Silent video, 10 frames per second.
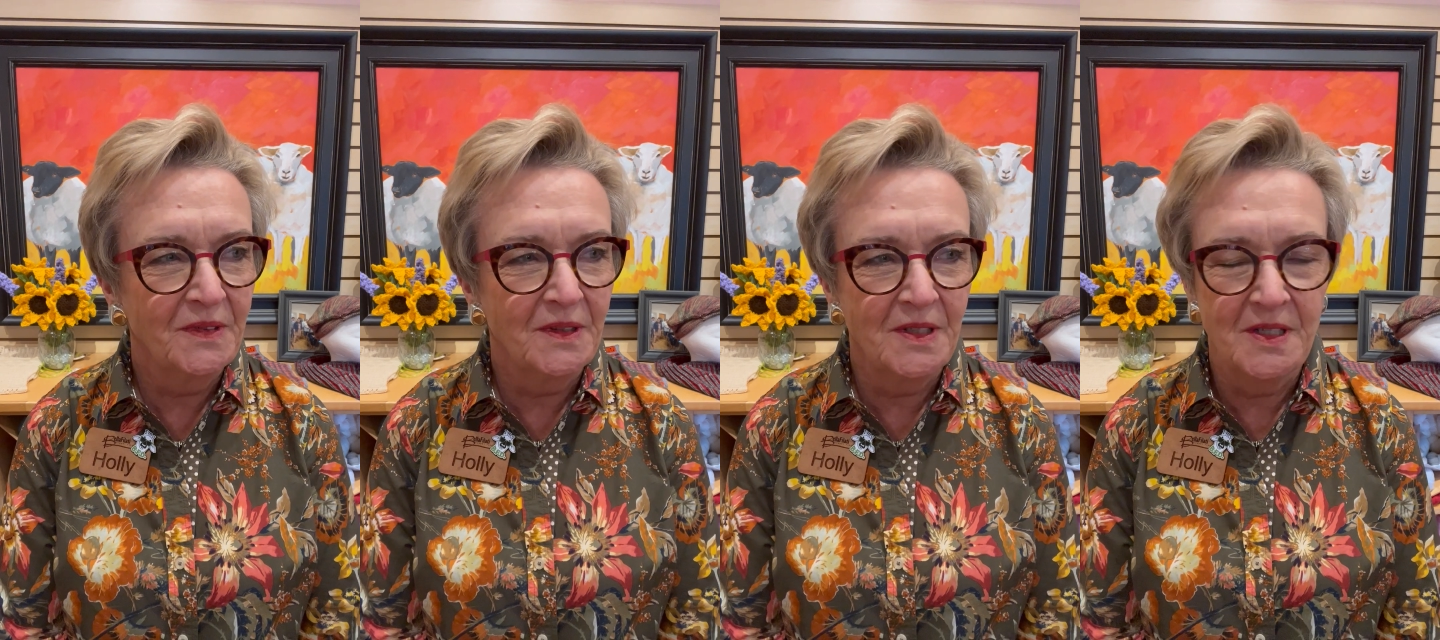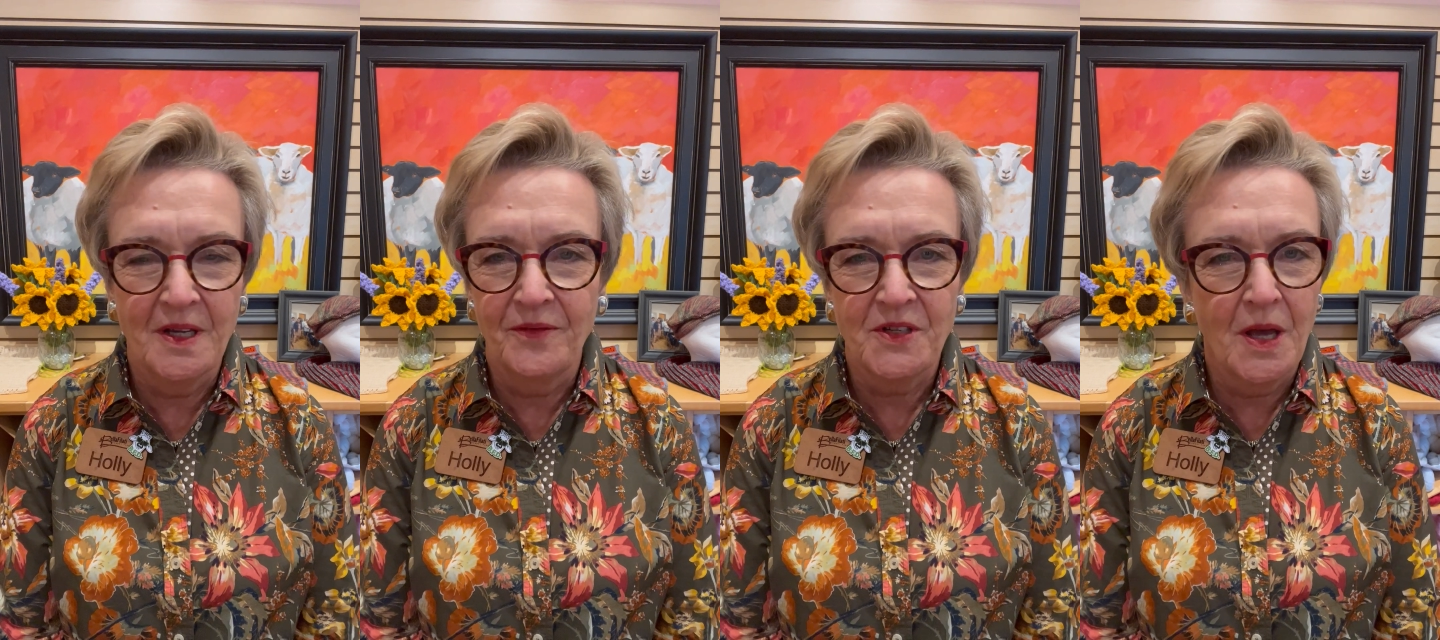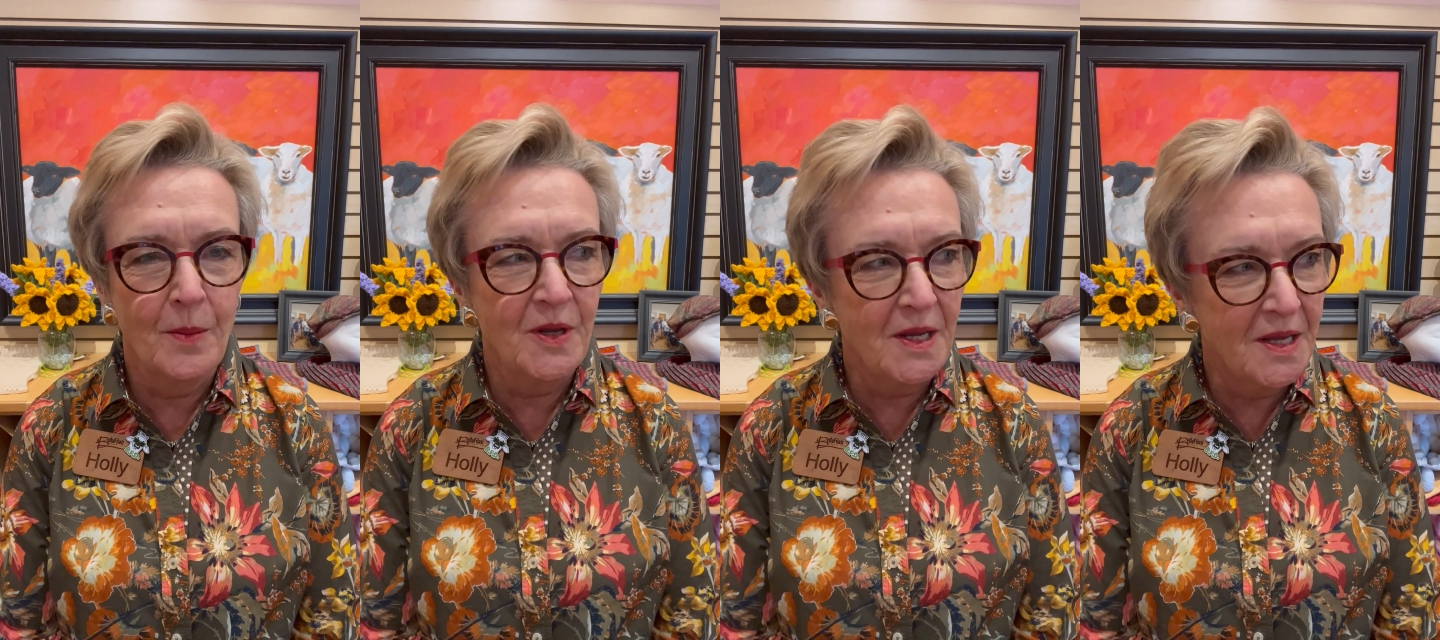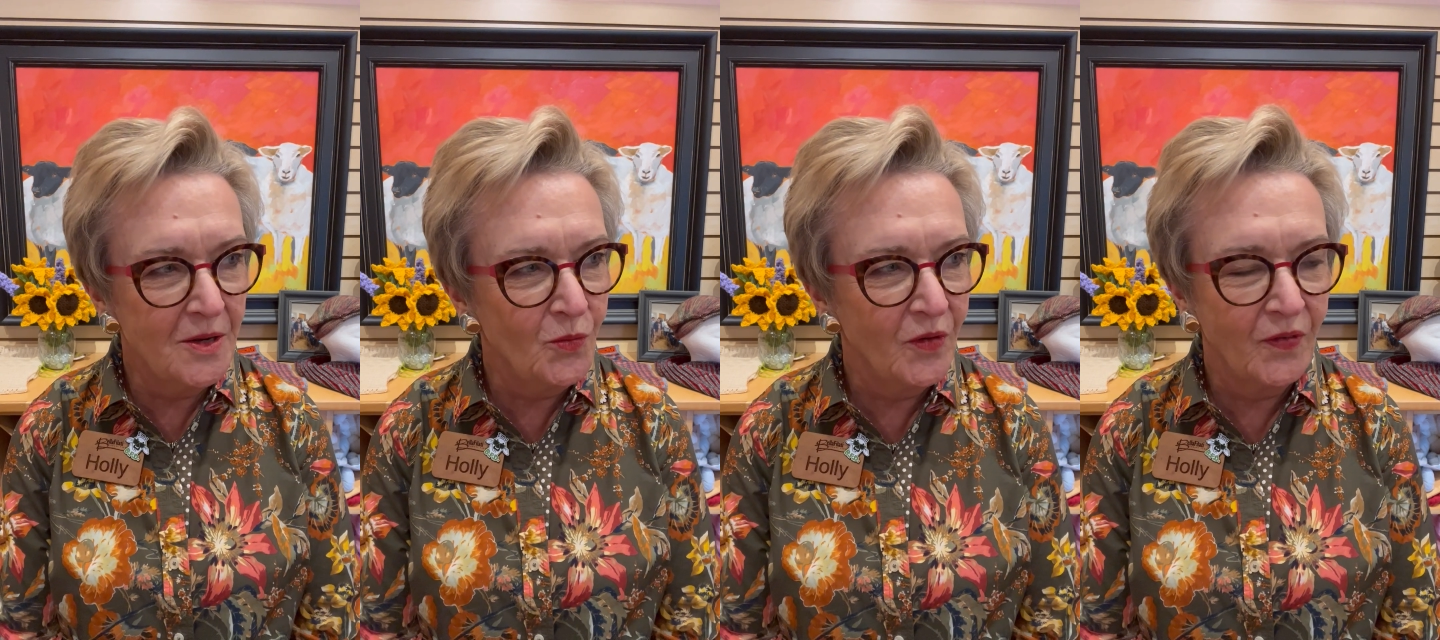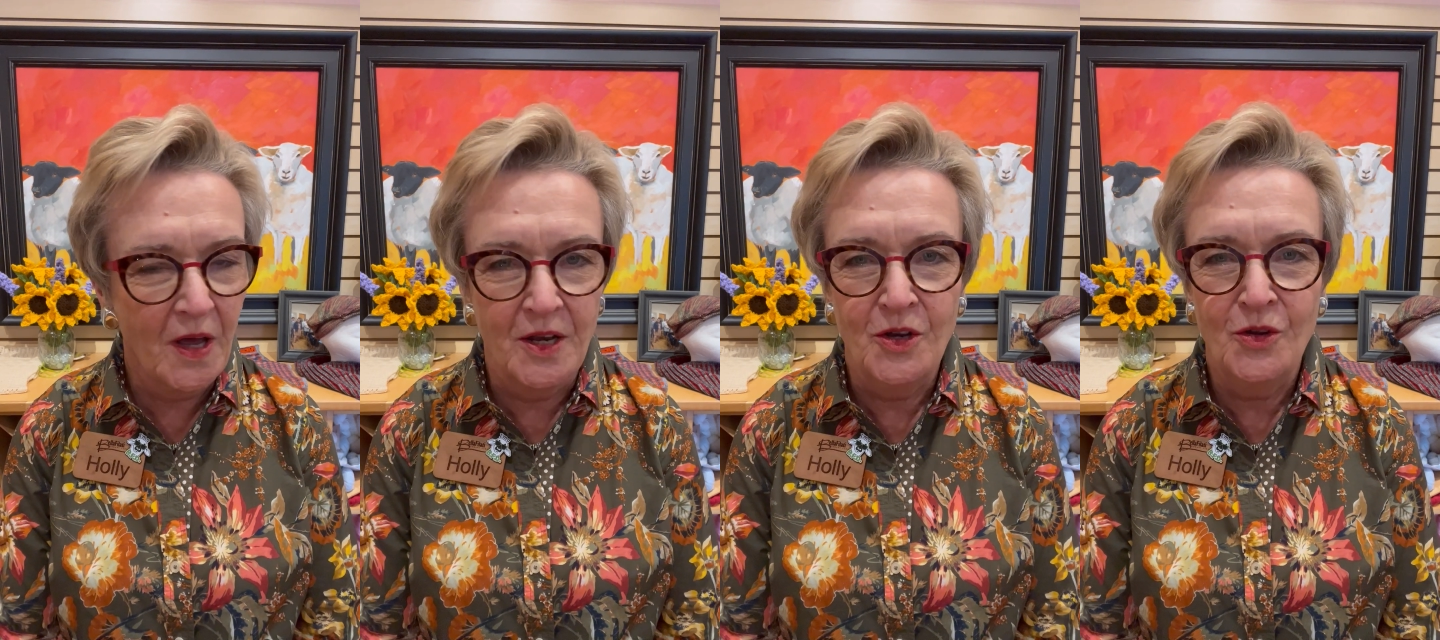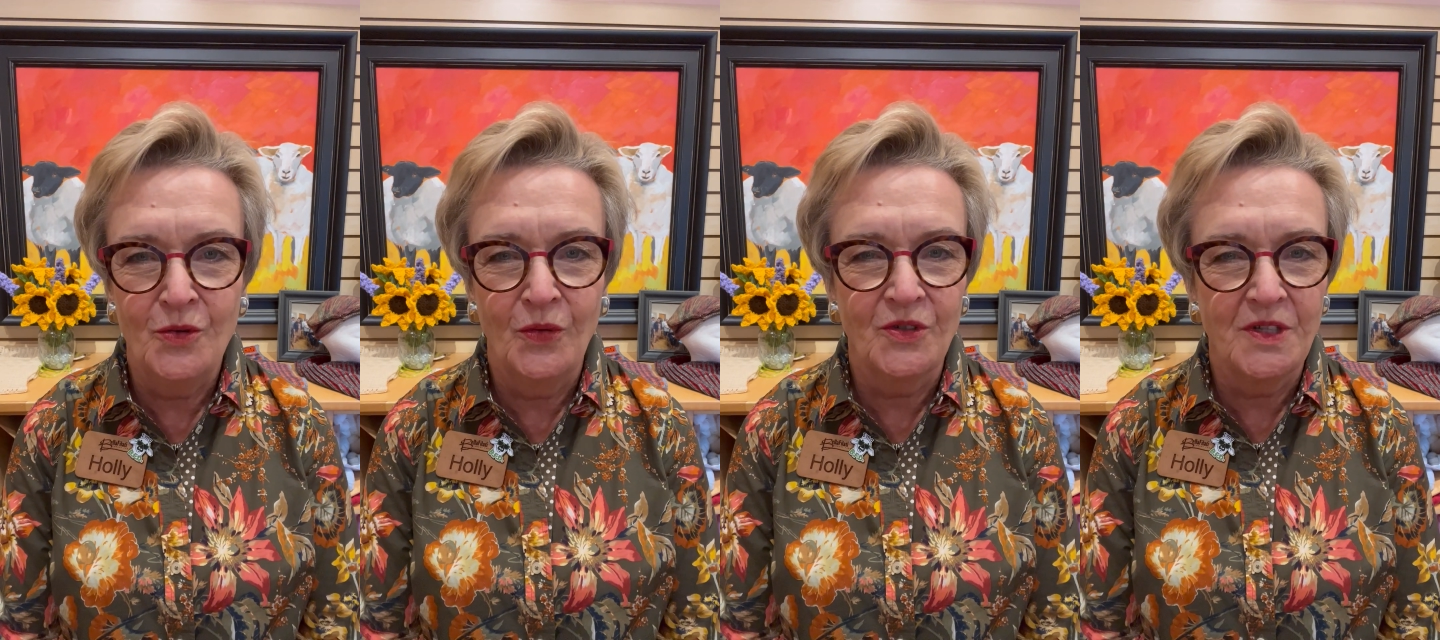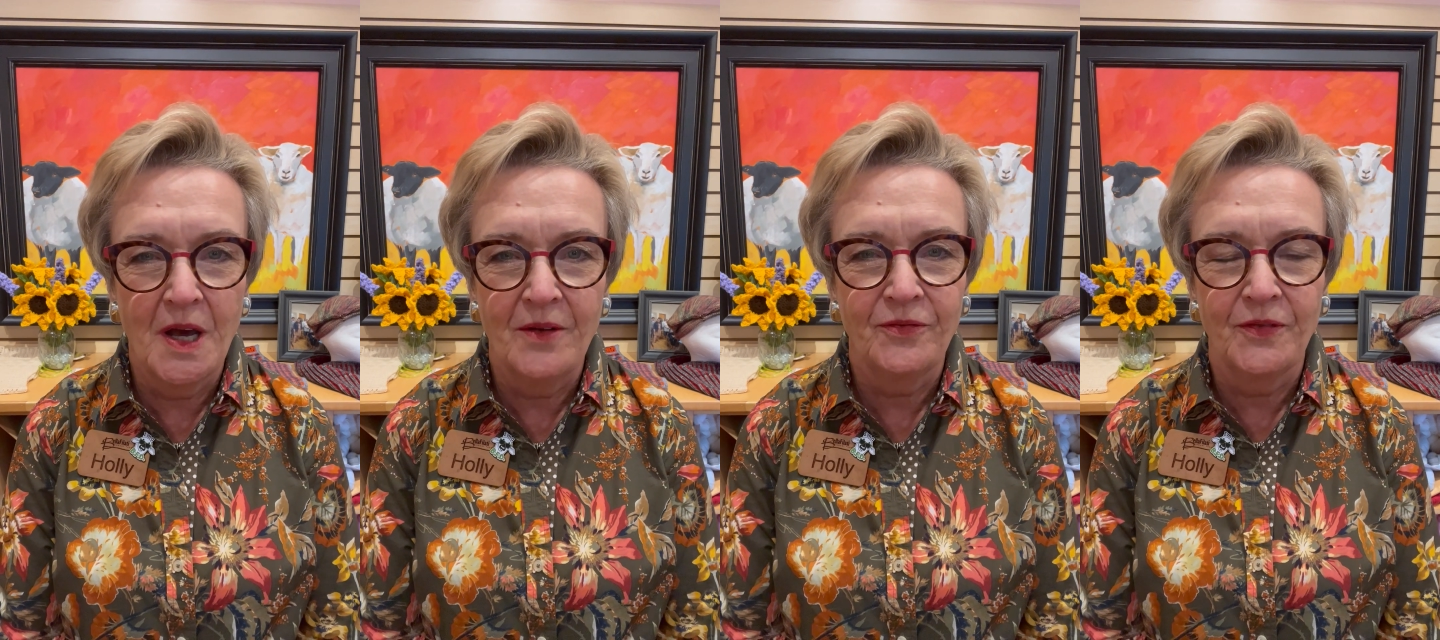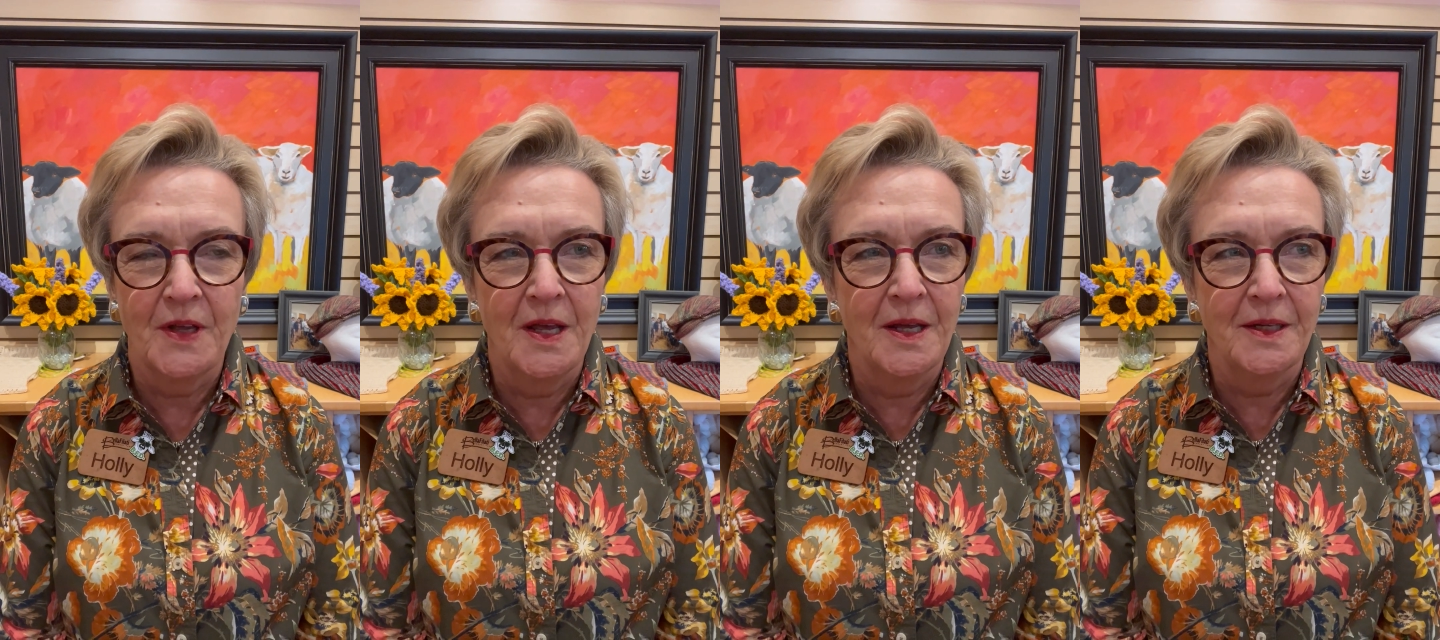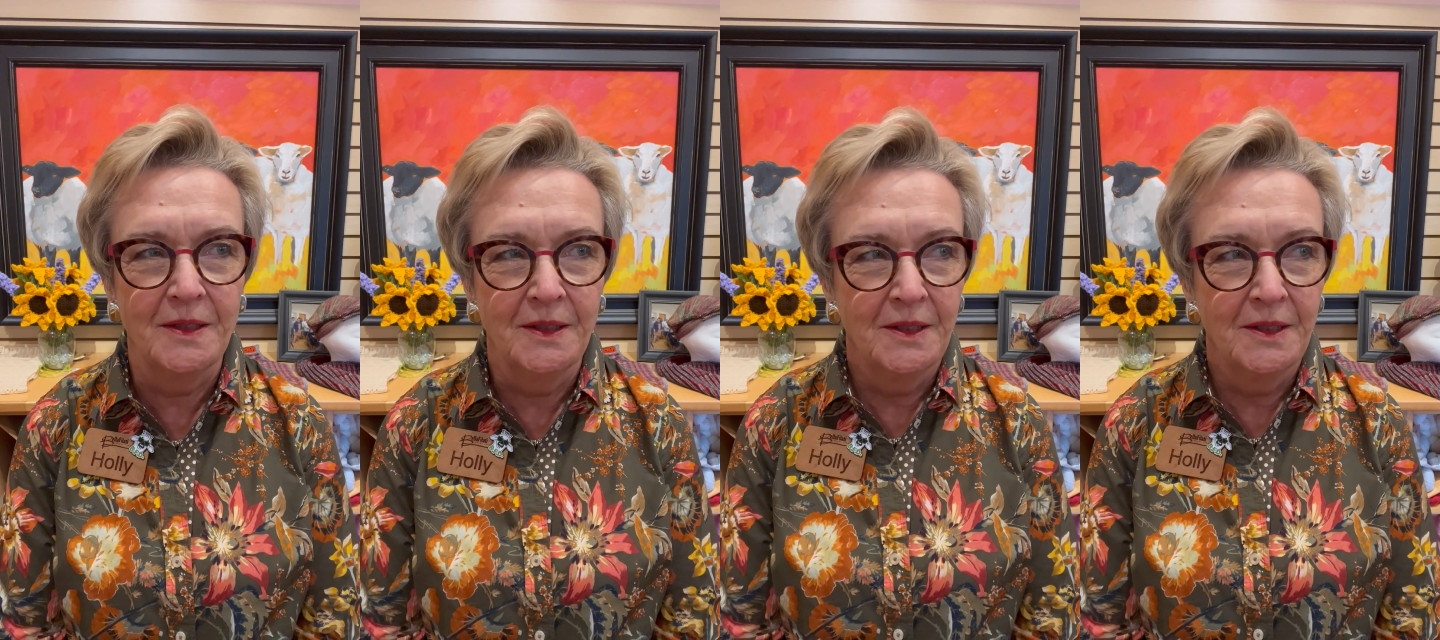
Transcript: Stuff's coming in. We've got new stuff and